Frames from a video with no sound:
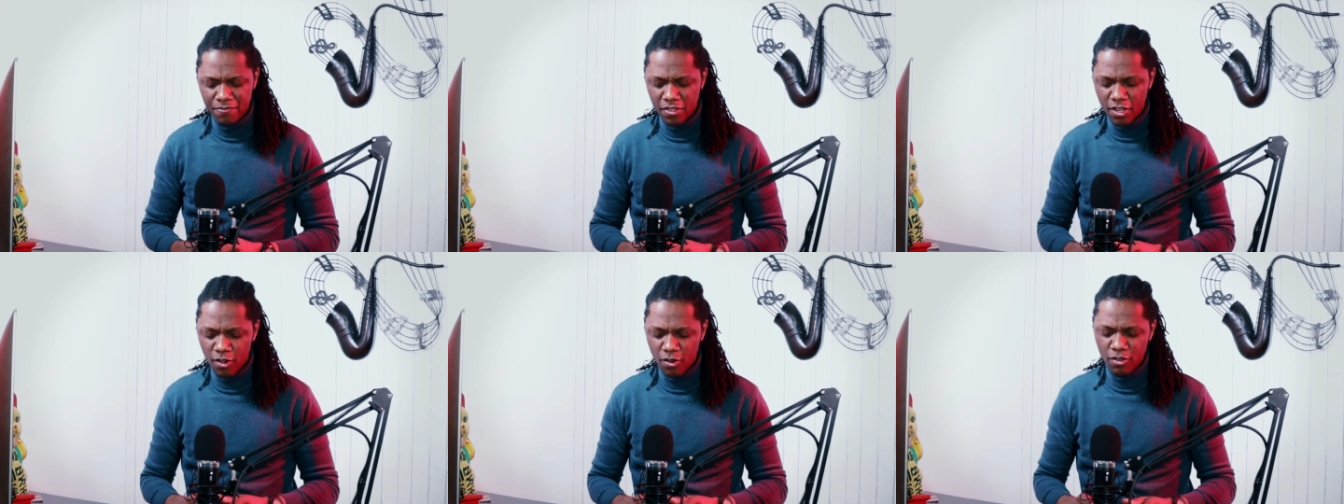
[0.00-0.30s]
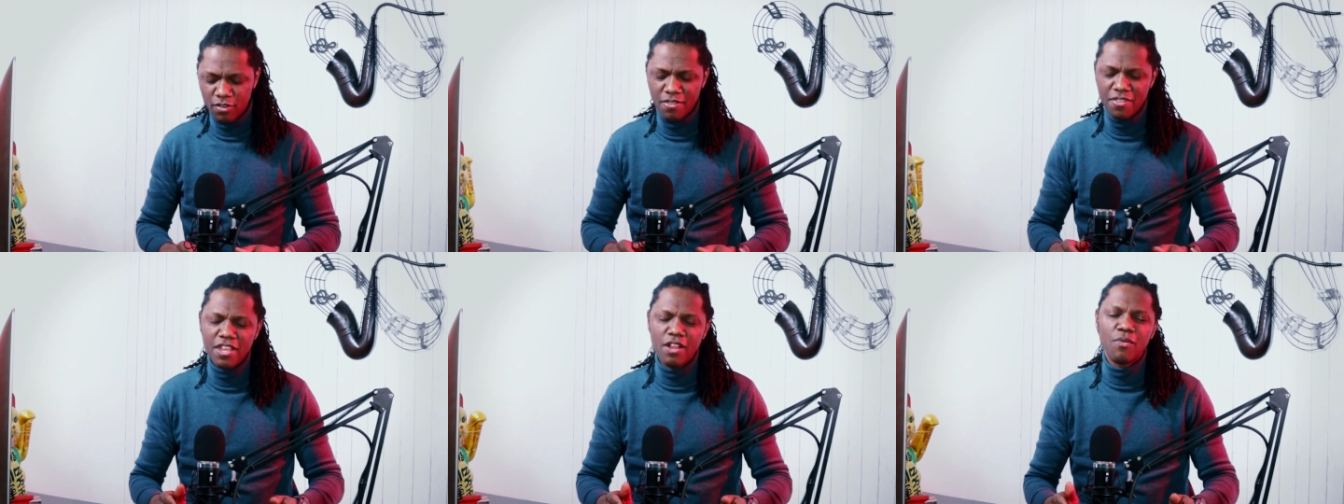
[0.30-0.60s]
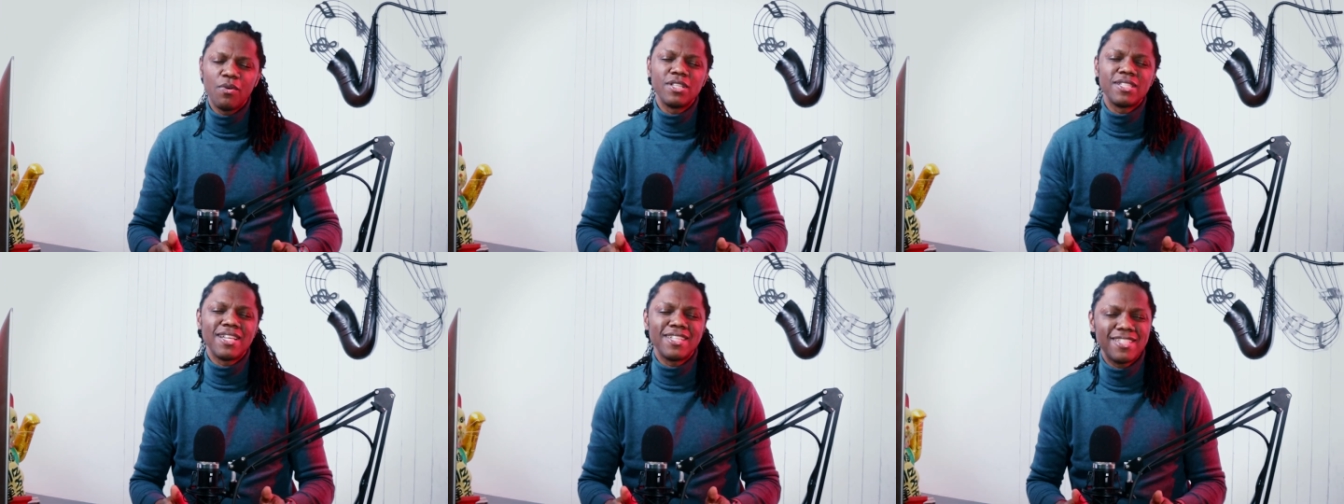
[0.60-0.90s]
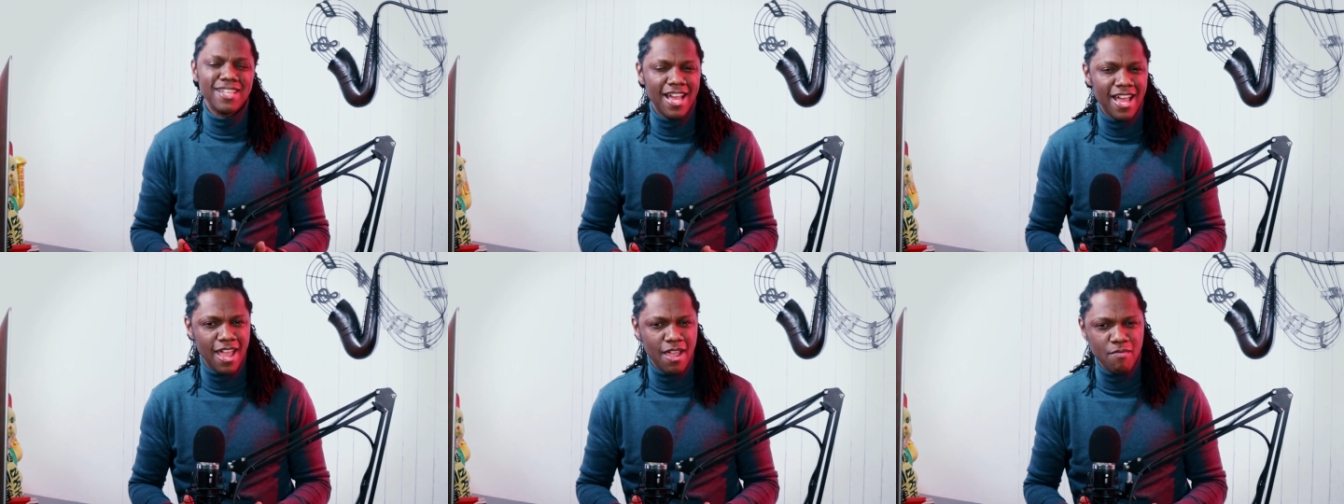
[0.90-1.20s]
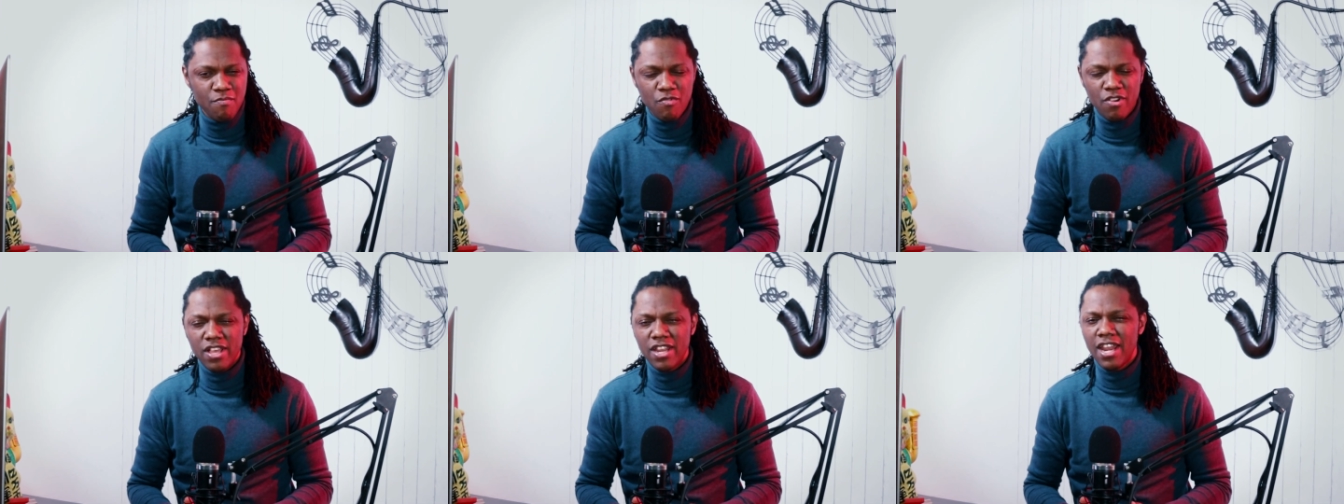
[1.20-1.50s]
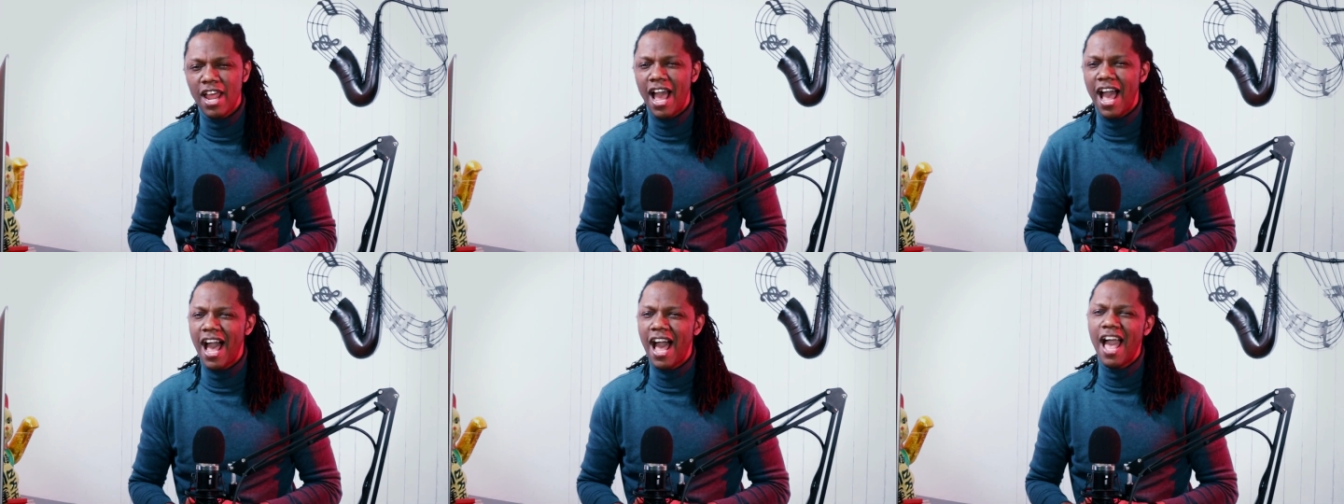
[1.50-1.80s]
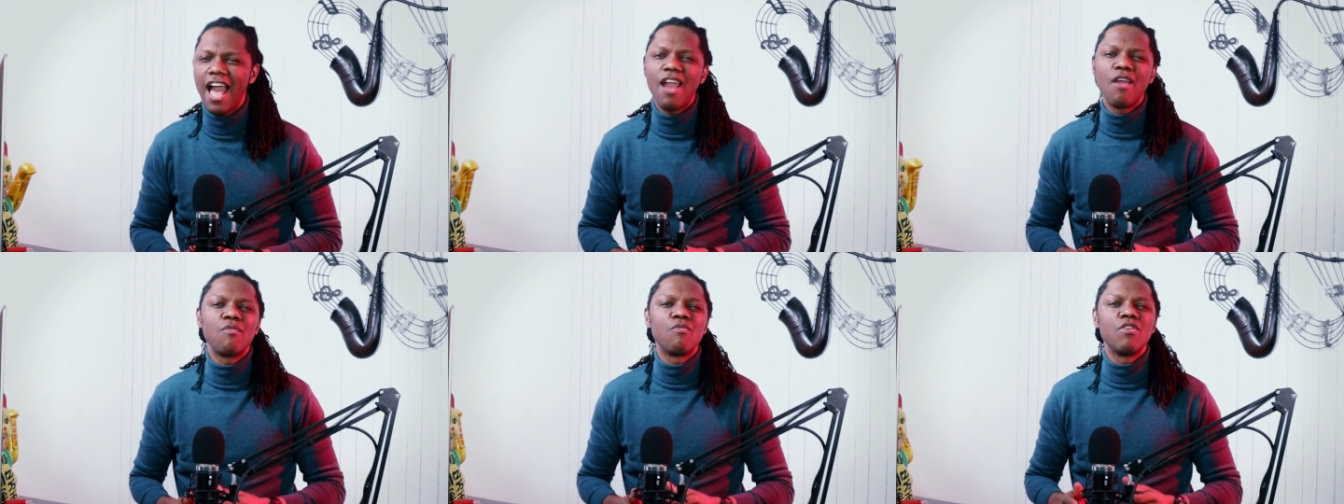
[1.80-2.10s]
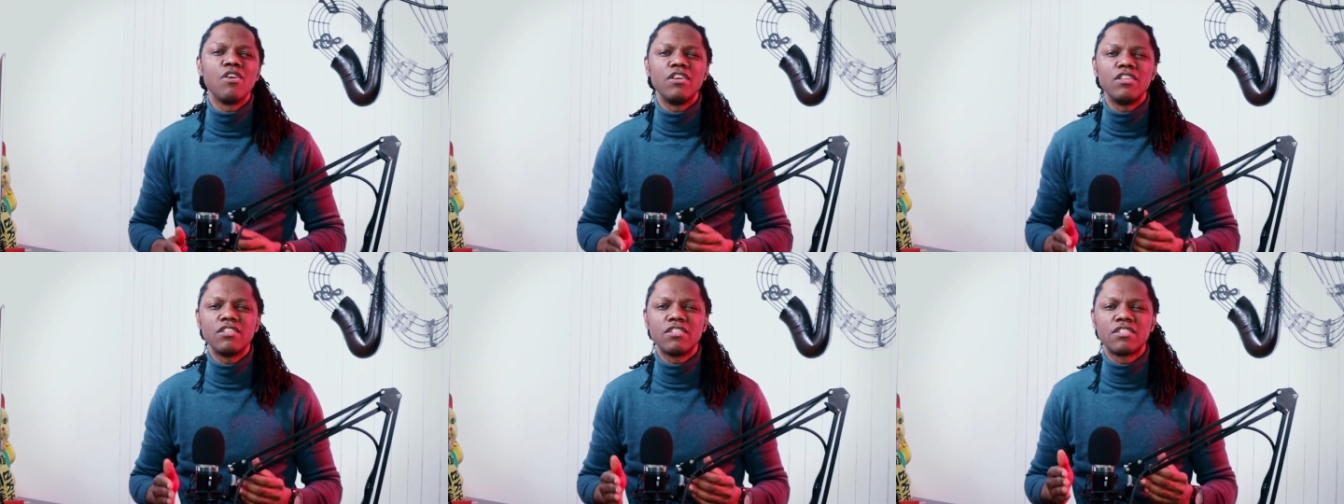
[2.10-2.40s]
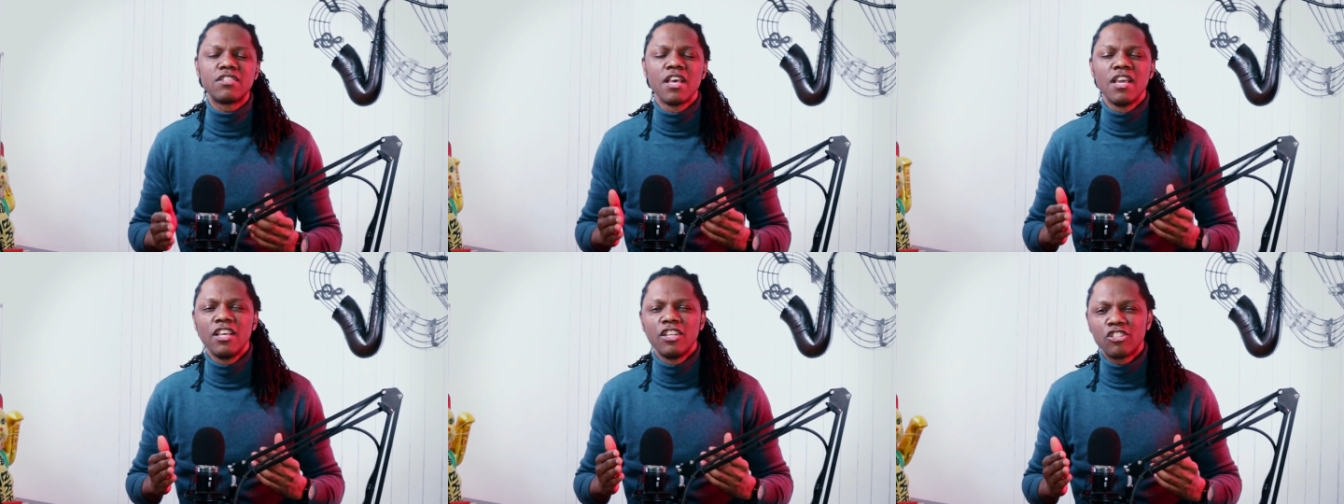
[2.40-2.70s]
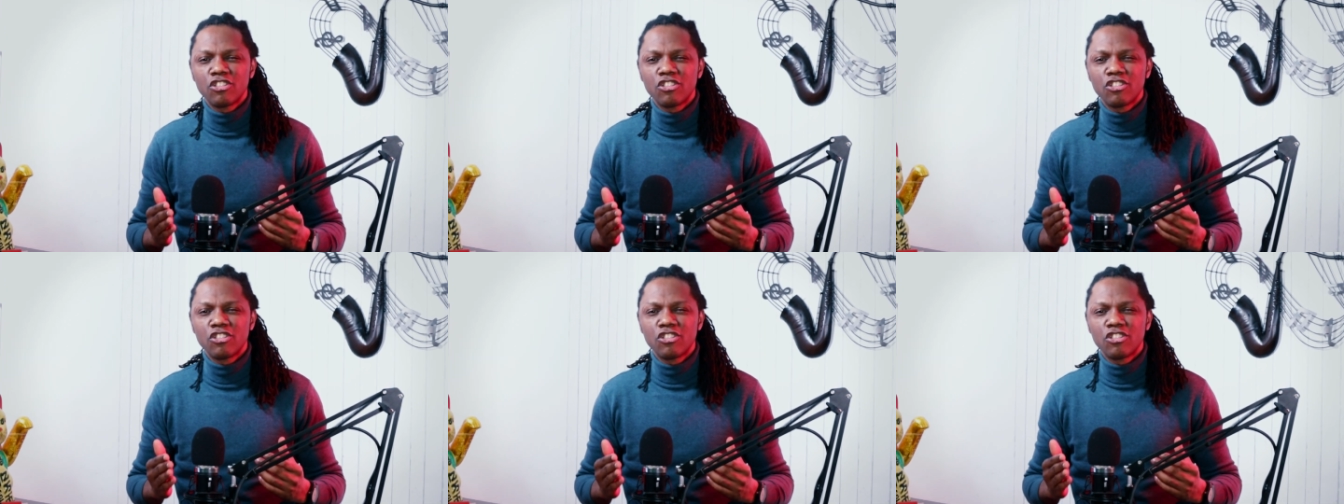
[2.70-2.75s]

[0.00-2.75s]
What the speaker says: Now, there was a time when I was